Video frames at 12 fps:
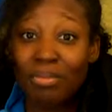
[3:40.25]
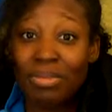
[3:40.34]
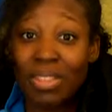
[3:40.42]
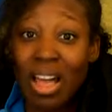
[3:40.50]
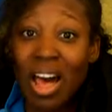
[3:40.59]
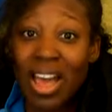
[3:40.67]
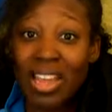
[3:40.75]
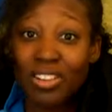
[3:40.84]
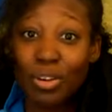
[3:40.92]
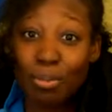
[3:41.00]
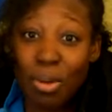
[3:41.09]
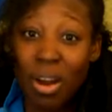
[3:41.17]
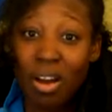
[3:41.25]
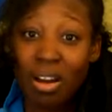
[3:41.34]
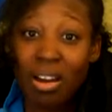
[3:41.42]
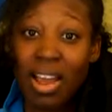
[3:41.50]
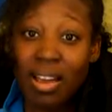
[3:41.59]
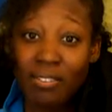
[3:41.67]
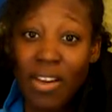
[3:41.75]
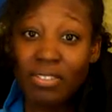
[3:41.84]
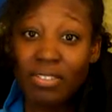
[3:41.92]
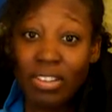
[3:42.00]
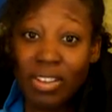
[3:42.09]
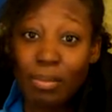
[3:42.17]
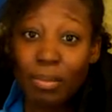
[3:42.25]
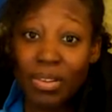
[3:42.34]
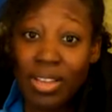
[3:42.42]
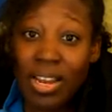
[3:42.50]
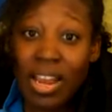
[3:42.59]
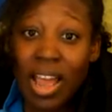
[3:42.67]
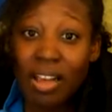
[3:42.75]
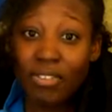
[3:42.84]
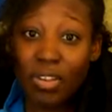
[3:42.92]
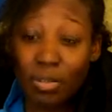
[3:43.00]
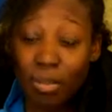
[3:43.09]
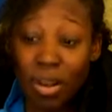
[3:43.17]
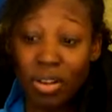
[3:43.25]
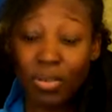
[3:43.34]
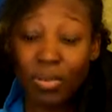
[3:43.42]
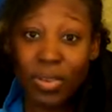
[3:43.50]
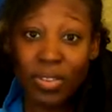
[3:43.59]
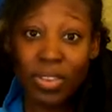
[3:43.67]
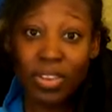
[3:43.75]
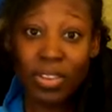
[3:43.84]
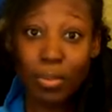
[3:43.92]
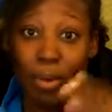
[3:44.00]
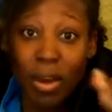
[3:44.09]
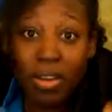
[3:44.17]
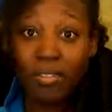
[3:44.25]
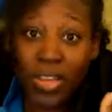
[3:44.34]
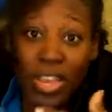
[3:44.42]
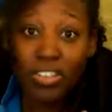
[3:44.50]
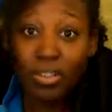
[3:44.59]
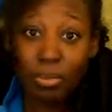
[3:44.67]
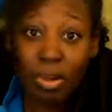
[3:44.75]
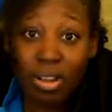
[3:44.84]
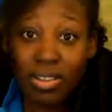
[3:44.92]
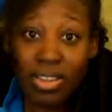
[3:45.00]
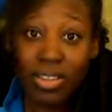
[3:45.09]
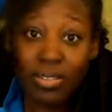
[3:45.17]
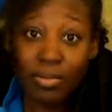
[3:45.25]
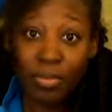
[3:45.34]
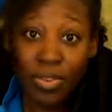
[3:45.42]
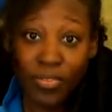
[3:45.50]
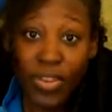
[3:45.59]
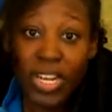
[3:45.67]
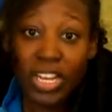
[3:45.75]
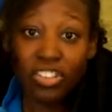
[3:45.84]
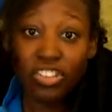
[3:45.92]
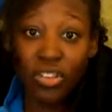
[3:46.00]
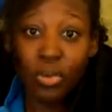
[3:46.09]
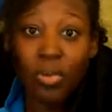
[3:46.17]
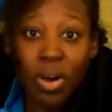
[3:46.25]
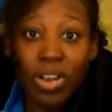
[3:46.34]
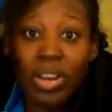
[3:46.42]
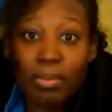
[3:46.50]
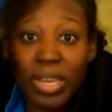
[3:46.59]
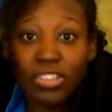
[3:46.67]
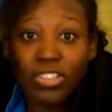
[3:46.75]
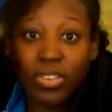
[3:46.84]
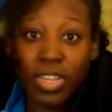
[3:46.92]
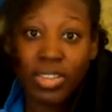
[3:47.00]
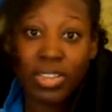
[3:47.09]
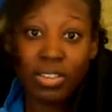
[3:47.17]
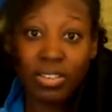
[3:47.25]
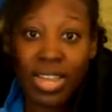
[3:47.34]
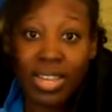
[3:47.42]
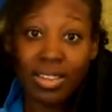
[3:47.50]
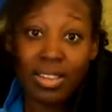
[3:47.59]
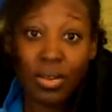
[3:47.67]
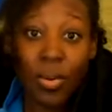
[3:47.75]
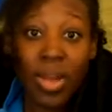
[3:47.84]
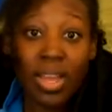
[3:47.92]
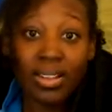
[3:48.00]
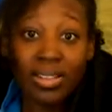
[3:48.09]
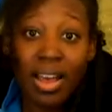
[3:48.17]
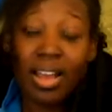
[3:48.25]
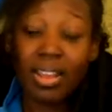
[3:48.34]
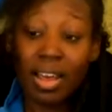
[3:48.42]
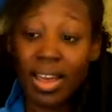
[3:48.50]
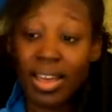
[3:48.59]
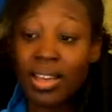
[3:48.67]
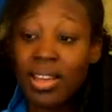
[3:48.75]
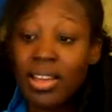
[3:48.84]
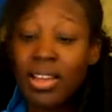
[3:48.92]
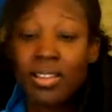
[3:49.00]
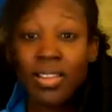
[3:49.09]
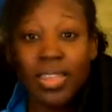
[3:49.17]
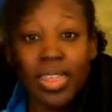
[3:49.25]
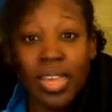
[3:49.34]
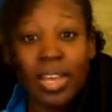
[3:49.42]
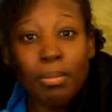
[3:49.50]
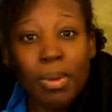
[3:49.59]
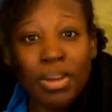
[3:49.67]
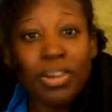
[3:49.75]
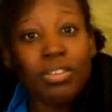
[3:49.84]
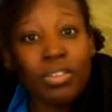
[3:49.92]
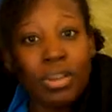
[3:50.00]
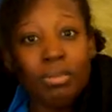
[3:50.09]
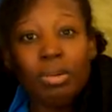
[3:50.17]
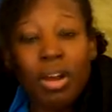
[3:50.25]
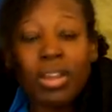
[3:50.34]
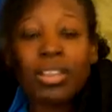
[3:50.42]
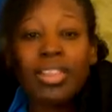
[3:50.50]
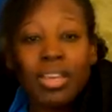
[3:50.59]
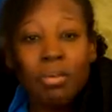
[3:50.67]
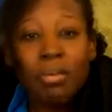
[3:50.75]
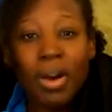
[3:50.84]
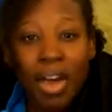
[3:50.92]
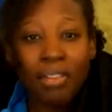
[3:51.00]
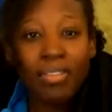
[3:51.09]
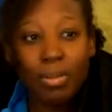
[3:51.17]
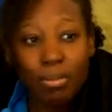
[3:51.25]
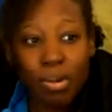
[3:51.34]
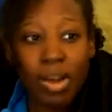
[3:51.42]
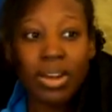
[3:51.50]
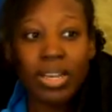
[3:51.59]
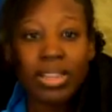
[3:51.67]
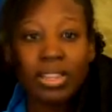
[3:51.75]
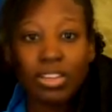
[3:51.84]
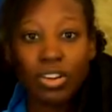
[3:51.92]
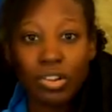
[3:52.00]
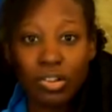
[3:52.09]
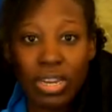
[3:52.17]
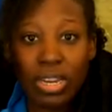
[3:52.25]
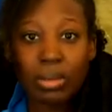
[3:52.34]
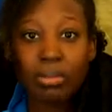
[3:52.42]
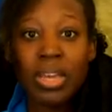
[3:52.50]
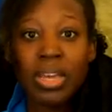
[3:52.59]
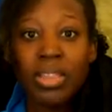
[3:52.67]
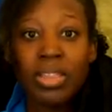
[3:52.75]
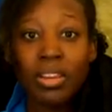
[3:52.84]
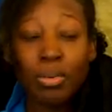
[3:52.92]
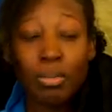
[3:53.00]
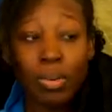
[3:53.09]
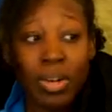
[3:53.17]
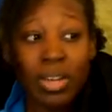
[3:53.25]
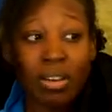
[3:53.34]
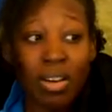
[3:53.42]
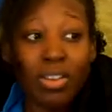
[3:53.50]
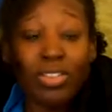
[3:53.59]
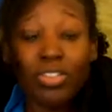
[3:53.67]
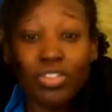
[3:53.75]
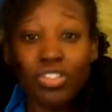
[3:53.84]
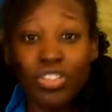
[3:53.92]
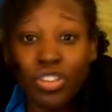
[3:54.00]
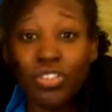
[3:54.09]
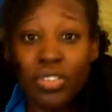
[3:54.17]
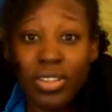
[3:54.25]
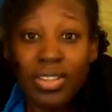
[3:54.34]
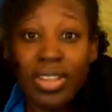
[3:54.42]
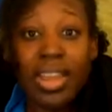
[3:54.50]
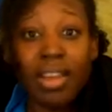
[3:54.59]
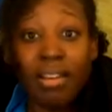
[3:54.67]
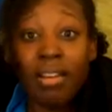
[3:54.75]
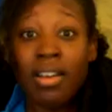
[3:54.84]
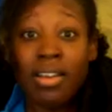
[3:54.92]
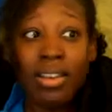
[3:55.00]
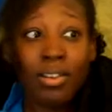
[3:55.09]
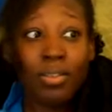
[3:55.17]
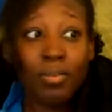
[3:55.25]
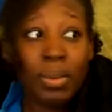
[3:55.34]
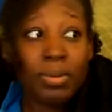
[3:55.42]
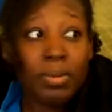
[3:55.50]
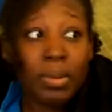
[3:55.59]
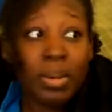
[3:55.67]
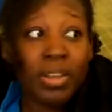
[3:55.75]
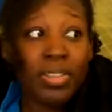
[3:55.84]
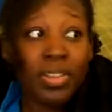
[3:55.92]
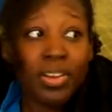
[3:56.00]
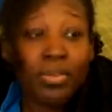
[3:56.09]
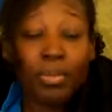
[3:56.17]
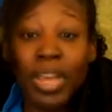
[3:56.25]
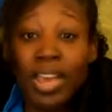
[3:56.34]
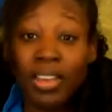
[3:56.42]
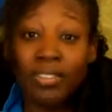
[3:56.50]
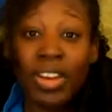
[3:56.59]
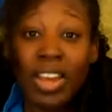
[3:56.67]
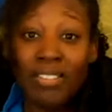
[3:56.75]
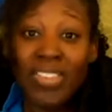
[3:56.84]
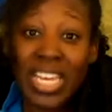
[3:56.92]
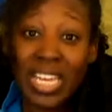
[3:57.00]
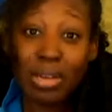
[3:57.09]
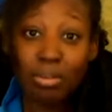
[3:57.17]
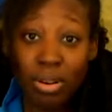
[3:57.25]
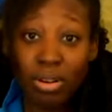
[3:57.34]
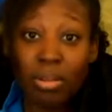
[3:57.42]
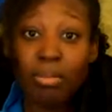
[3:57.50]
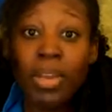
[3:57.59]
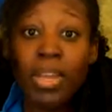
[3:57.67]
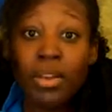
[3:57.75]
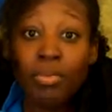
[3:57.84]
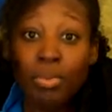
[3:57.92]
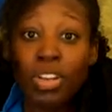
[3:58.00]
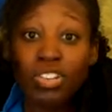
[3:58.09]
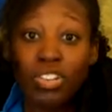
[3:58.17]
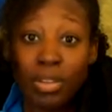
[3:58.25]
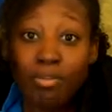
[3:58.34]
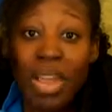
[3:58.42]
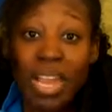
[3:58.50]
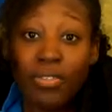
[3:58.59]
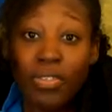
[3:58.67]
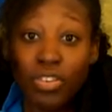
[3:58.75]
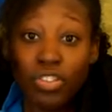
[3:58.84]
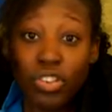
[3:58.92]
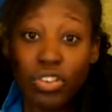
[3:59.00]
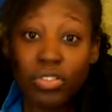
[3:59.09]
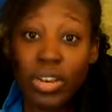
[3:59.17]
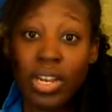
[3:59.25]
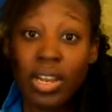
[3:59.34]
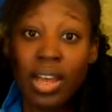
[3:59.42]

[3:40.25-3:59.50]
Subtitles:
lye in your bar at 5 to 10% after the saponification process was finished. You want to make sure that there's excess oil, not lye. So think about a cream product. Think about having a product that's a cream that you're putting on your children's hair. People put on there. We even have kitty perm, which is made for children.